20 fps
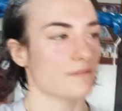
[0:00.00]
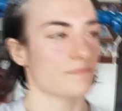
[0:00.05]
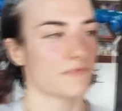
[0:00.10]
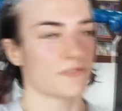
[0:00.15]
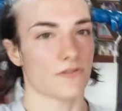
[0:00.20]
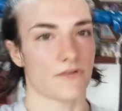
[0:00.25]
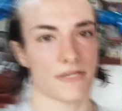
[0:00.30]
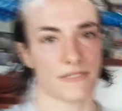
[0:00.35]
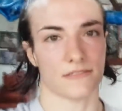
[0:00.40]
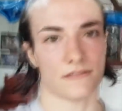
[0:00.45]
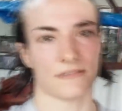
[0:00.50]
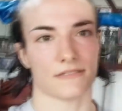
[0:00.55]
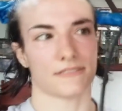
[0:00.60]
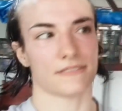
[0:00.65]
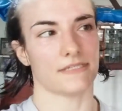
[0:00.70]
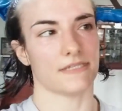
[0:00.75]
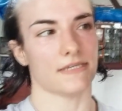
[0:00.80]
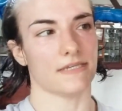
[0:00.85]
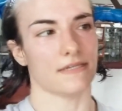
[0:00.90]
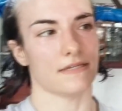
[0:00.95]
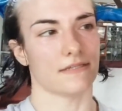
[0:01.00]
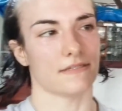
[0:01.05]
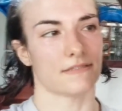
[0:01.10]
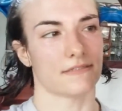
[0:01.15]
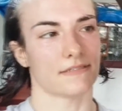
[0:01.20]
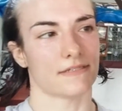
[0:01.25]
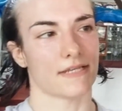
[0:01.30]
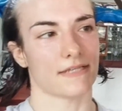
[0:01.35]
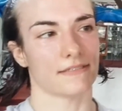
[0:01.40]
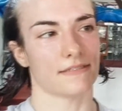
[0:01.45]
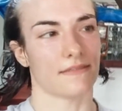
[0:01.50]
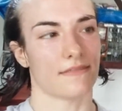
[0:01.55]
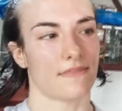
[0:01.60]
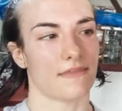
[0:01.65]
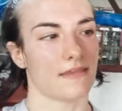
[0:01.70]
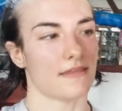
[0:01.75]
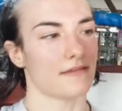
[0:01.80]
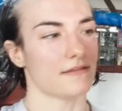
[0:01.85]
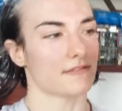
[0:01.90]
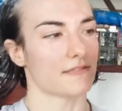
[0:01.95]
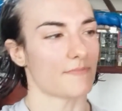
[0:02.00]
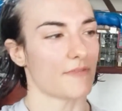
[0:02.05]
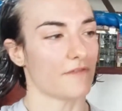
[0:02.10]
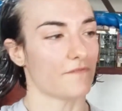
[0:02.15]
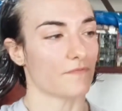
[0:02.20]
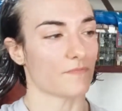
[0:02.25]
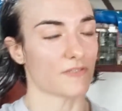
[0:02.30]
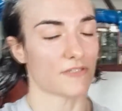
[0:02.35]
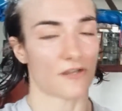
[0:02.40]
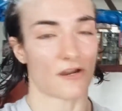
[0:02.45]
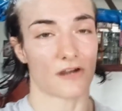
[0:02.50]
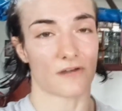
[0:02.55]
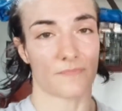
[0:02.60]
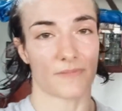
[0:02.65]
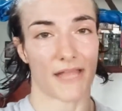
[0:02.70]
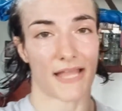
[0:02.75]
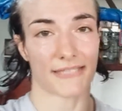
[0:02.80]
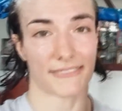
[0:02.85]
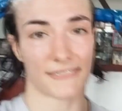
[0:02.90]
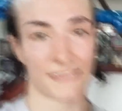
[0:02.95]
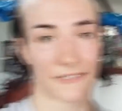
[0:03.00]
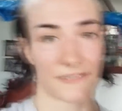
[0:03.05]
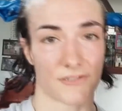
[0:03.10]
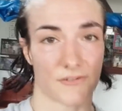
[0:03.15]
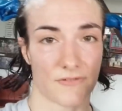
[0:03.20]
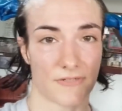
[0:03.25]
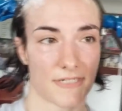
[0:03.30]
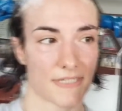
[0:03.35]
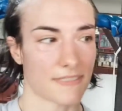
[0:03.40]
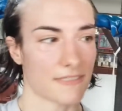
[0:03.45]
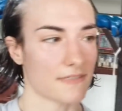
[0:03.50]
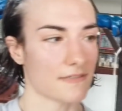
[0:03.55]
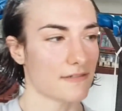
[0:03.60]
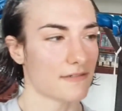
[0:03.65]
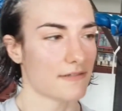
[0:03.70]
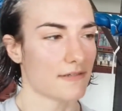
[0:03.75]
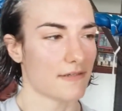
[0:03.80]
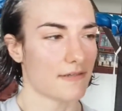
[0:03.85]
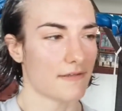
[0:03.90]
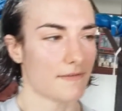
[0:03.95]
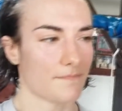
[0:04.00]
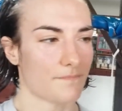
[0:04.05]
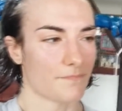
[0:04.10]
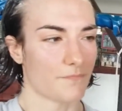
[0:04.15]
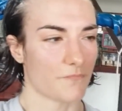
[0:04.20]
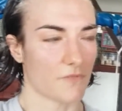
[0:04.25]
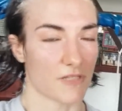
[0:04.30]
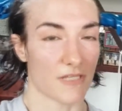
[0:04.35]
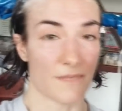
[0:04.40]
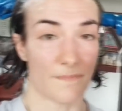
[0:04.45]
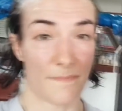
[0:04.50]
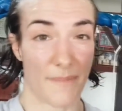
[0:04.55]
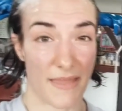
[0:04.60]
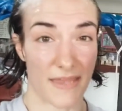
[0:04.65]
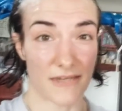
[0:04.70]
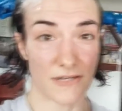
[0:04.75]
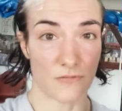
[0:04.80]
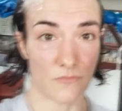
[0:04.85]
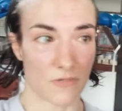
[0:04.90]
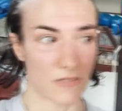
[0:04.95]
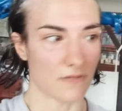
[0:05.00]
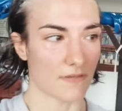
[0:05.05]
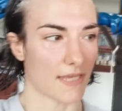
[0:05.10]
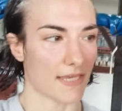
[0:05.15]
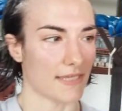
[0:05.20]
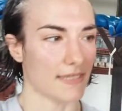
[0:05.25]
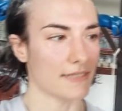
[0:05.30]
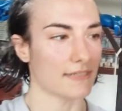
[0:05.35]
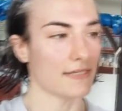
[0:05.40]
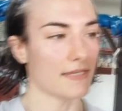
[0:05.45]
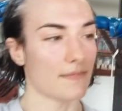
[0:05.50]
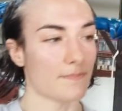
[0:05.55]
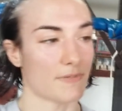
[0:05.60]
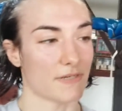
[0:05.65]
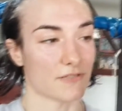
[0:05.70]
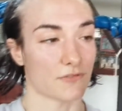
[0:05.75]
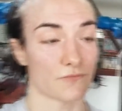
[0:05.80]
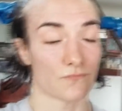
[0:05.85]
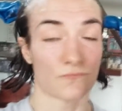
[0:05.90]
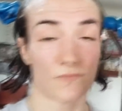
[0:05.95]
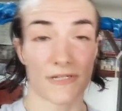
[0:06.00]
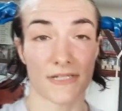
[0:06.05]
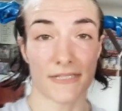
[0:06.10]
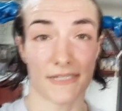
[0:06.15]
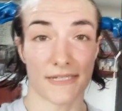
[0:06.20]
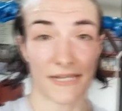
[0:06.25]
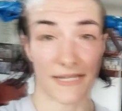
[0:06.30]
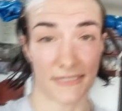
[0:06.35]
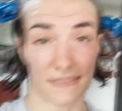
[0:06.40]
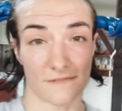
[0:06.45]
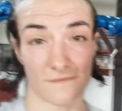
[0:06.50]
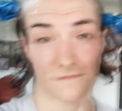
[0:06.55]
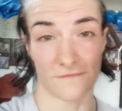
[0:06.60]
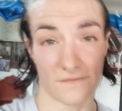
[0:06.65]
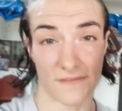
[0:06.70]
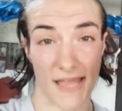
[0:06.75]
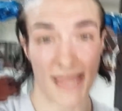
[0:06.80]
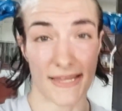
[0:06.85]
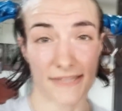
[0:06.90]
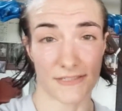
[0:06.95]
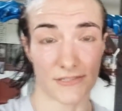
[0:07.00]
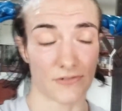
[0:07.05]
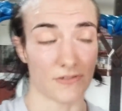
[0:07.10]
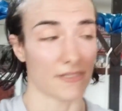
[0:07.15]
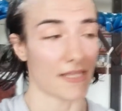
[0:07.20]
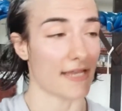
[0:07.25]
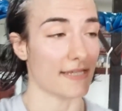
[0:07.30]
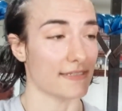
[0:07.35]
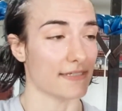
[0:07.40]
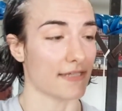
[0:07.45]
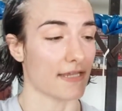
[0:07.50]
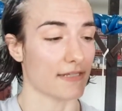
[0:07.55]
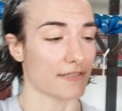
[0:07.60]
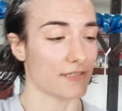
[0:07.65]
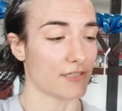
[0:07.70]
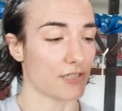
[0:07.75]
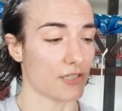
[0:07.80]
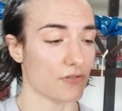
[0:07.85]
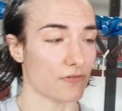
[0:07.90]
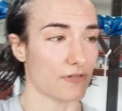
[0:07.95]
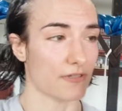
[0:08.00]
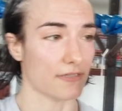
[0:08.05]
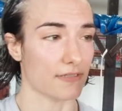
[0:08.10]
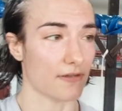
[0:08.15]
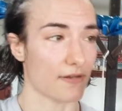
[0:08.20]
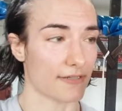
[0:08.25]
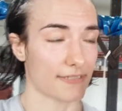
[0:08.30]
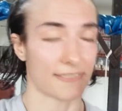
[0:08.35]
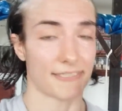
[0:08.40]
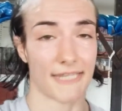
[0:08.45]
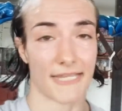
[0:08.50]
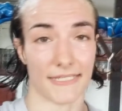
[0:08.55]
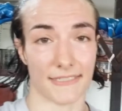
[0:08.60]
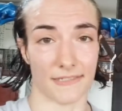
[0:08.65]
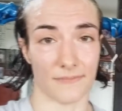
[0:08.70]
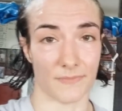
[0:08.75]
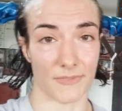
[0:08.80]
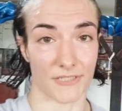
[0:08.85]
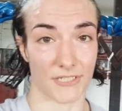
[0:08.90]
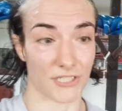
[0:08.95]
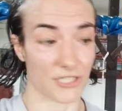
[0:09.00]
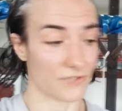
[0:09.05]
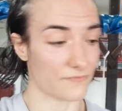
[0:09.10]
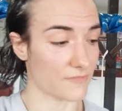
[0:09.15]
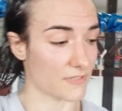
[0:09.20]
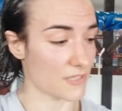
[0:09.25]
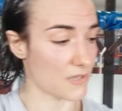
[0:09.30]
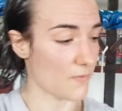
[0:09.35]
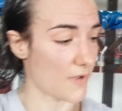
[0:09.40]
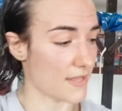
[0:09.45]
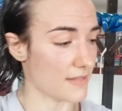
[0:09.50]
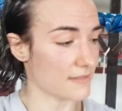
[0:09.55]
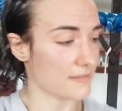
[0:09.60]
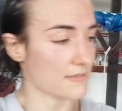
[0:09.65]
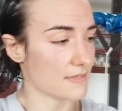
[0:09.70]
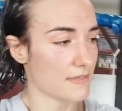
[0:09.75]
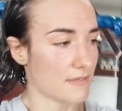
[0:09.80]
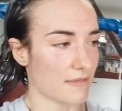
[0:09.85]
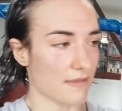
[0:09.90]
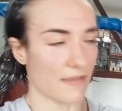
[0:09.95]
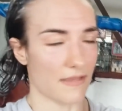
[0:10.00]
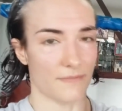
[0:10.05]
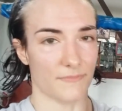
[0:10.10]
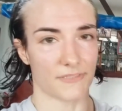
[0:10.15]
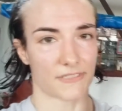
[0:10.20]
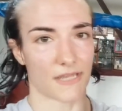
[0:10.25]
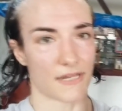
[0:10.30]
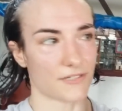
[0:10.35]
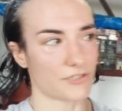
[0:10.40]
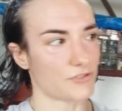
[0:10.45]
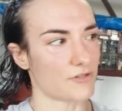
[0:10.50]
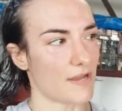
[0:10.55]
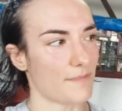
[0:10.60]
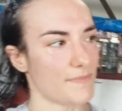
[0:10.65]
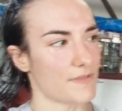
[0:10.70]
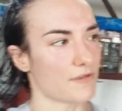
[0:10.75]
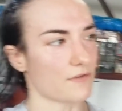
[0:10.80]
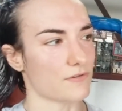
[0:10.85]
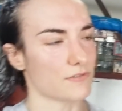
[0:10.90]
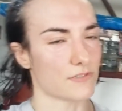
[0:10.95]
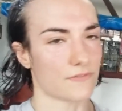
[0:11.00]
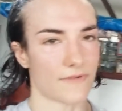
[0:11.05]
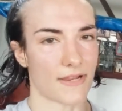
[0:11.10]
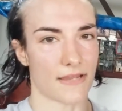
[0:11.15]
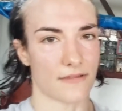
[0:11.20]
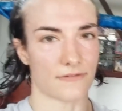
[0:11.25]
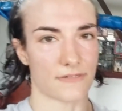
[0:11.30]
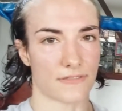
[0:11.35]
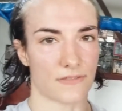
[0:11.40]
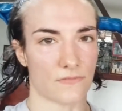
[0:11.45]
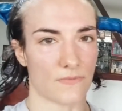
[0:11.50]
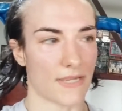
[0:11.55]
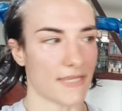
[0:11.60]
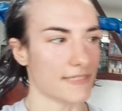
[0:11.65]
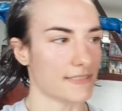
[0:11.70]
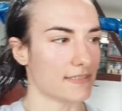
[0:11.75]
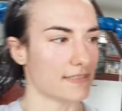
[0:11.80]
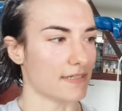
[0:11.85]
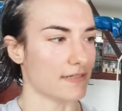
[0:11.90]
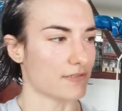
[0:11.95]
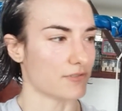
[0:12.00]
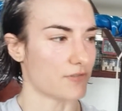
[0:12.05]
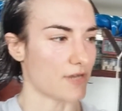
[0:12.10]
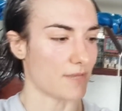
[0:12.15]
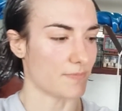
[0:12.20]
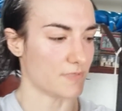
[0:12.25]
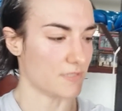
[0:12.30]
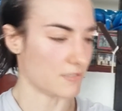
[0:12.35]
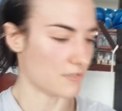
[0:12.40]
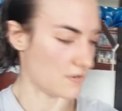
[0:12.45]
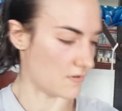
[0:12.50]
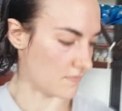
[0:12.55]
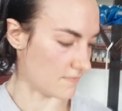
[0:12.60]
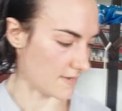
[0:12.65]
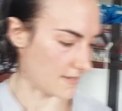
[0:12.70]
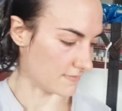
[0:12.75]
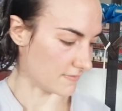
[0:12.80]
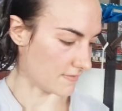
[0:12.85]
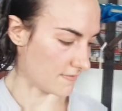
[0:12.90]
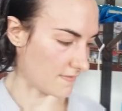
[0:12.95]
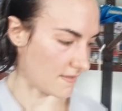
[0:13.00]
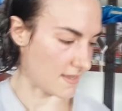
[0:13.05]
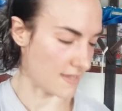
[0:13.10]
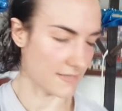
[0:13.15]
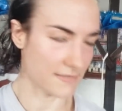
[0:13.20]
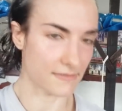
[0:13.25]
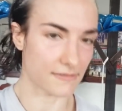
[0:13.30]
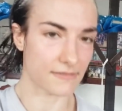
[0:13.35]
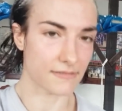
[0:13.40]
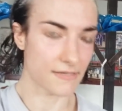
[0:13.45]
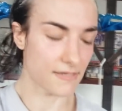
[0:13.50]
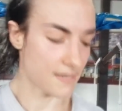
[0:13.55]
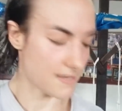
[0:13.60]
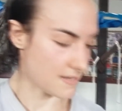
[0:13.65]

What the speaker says: So as you can see, it's nice and thin. It's made from this hard plastic, so it doesn't really bend when you get hit in it, but it's really nice and flat, so it lies against you and stays in position really well. It's got a strap that goes around the waist and straps that go around the thighs.